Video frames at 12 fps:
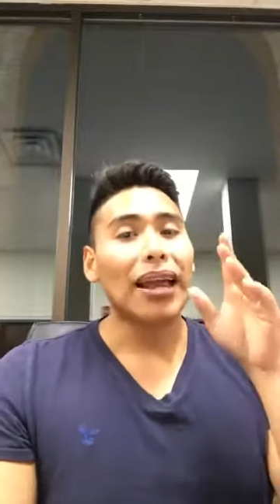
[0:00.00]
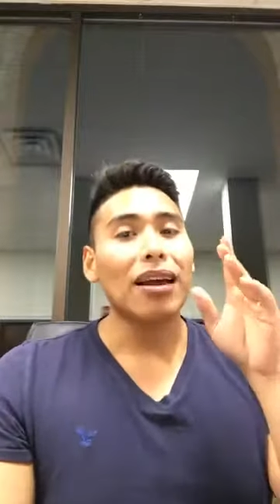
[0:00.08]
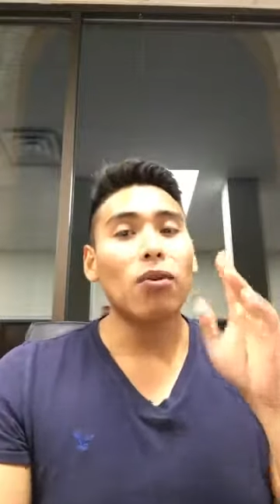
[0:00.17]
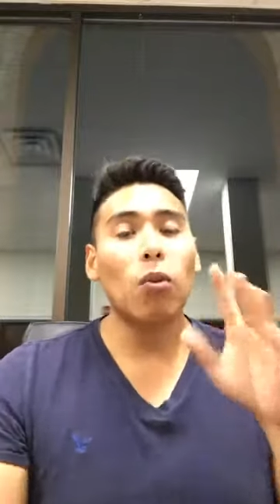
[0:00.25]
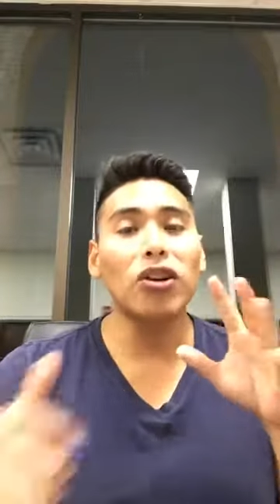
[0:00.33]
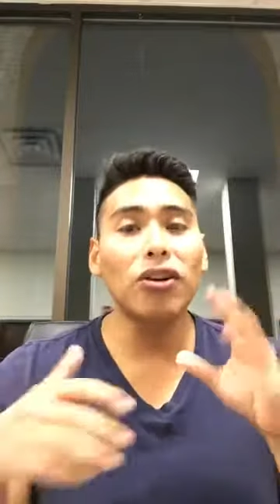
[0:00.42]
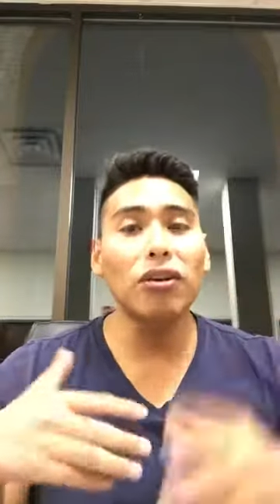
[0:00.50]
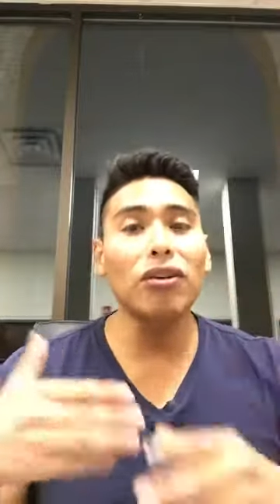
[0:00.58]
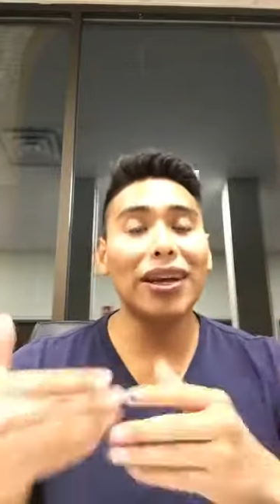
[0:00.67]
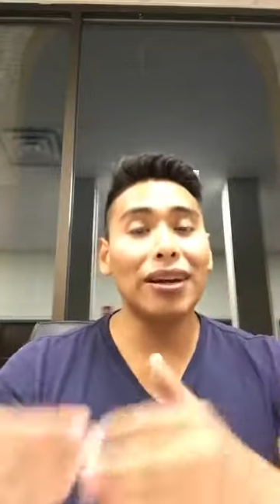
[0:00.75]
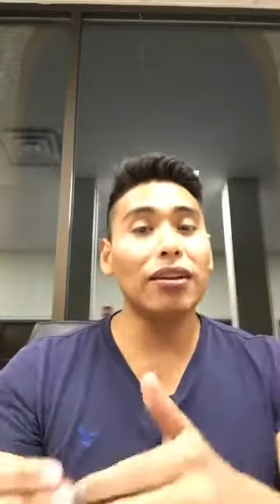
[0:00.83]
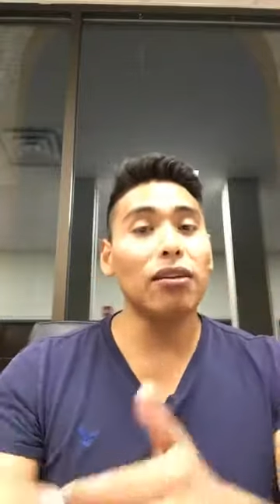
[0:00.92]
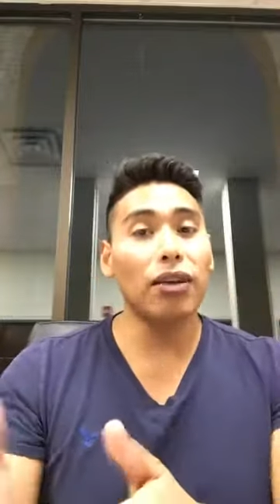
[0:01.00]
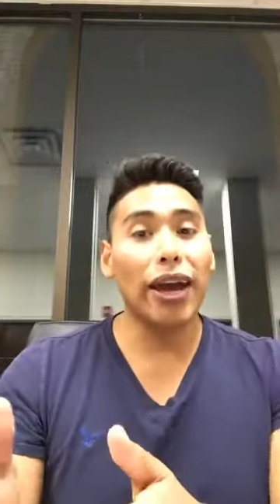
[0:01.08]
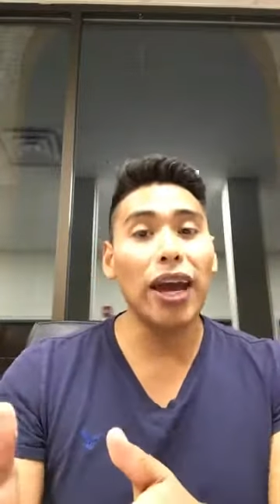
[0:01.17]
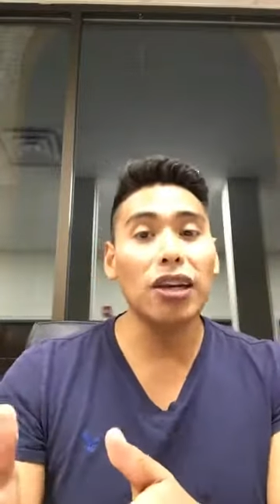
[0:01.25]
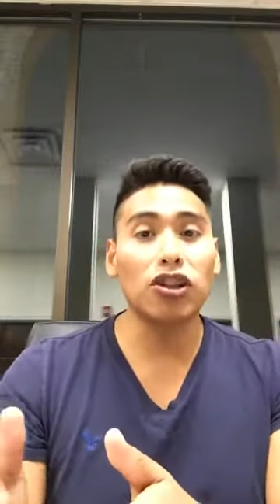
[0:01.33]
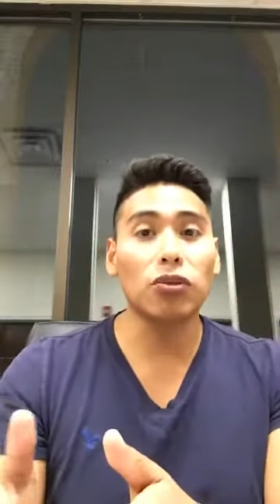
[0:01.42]
when you're looking at the
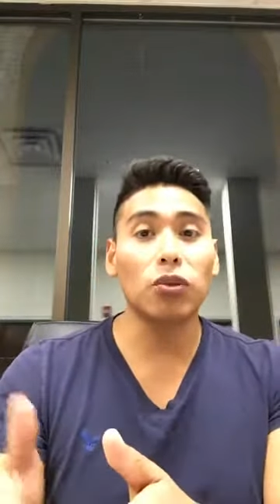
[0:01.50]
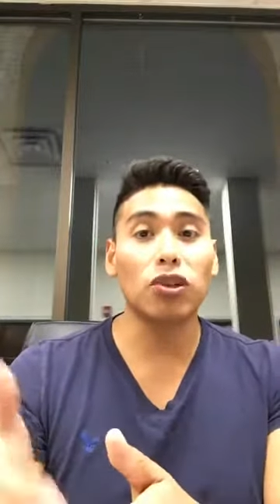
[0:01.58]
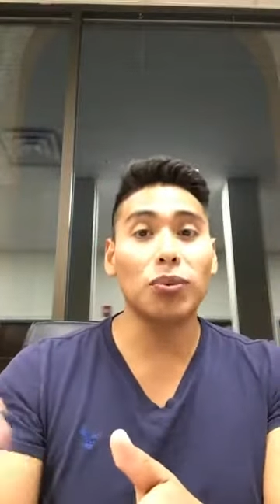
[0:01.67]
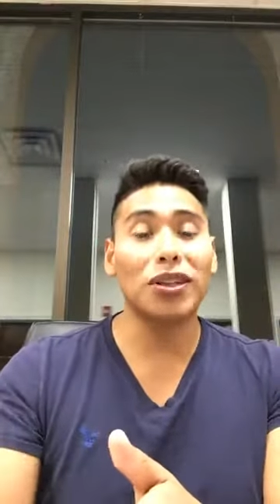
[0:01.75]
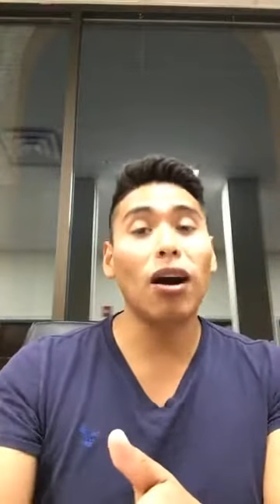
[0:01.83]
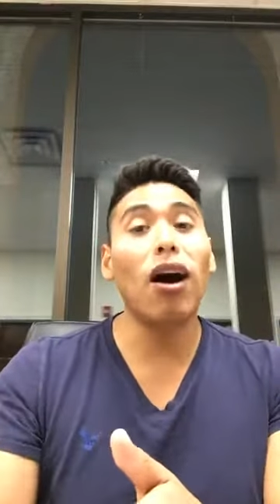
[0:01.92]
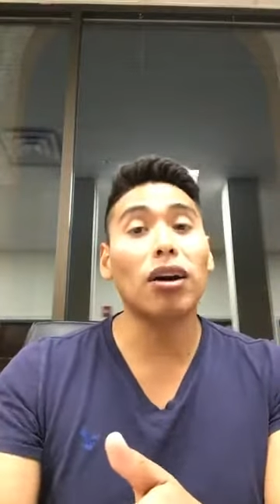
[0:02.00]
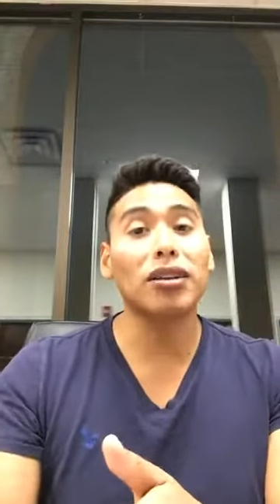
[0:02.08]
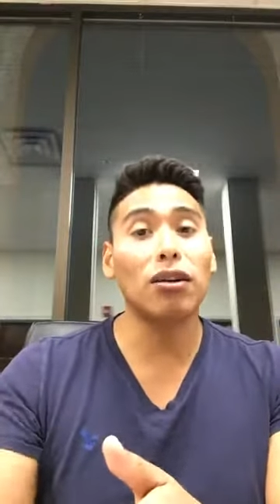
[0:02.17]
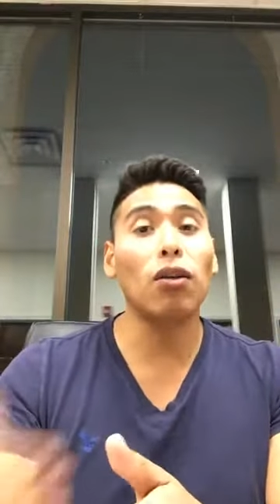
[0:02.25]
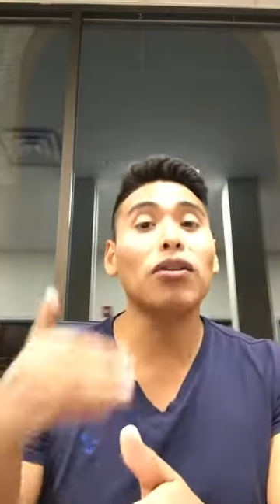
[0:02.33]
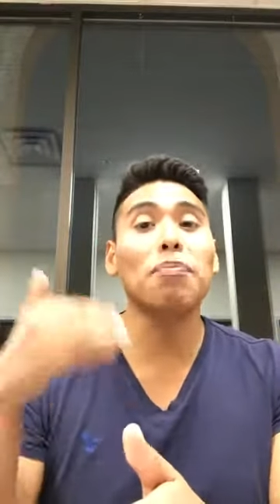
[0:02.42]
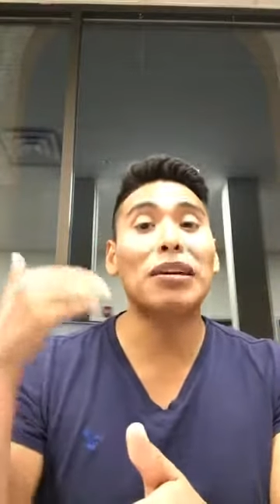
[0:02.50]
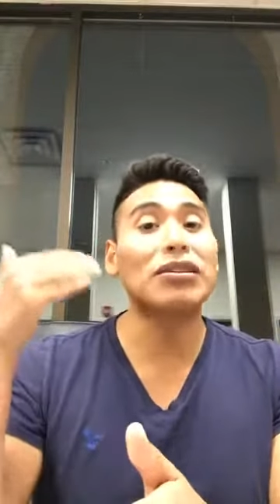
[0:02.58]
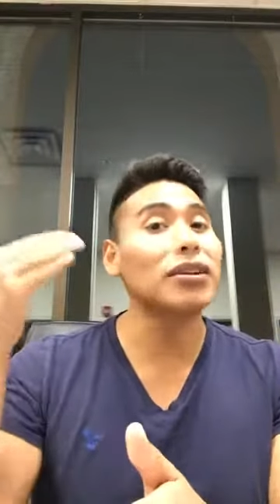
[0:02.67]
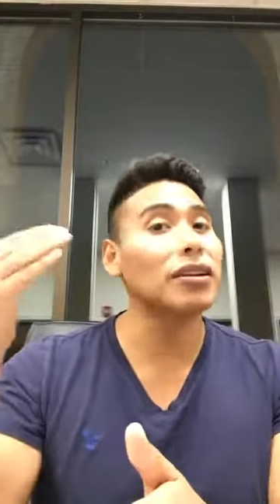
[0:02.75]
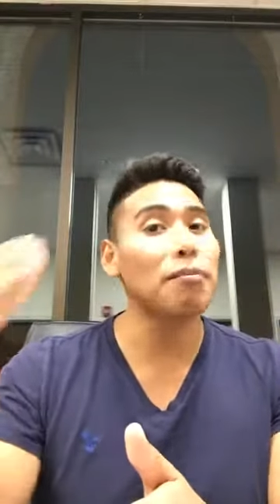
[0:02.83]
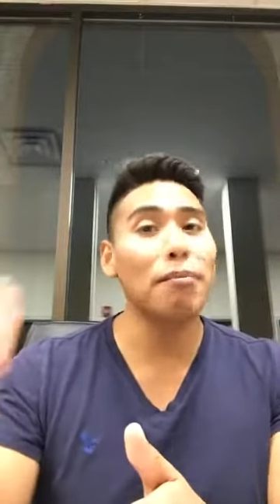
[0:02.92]
location, which we talked, it all depends
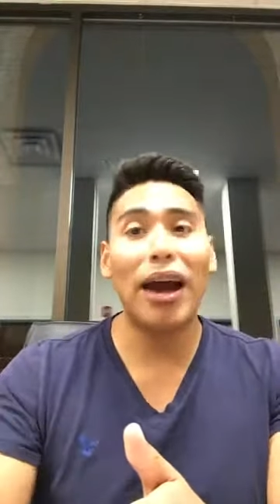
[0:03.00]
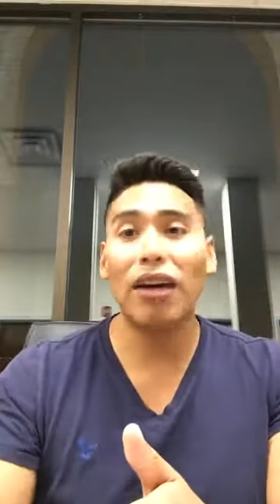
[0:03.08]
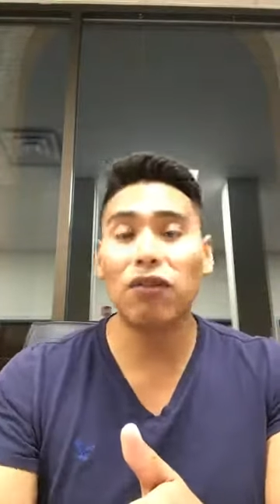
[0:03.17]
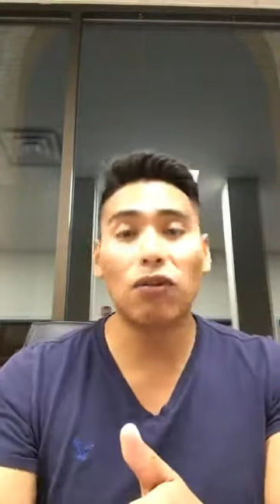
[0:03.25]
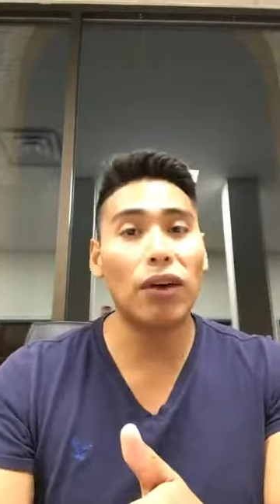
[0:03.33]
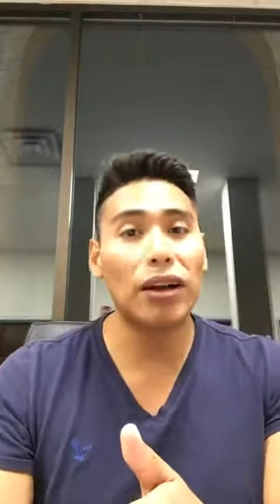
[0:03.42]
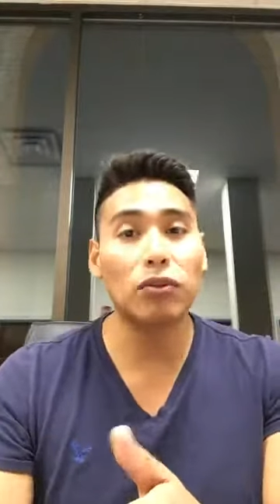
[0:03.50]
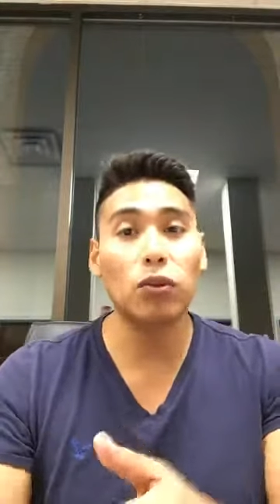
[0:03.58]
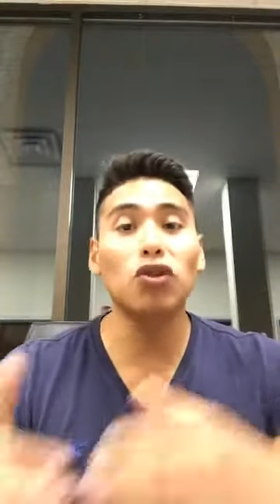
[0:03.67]
on the demand for rental.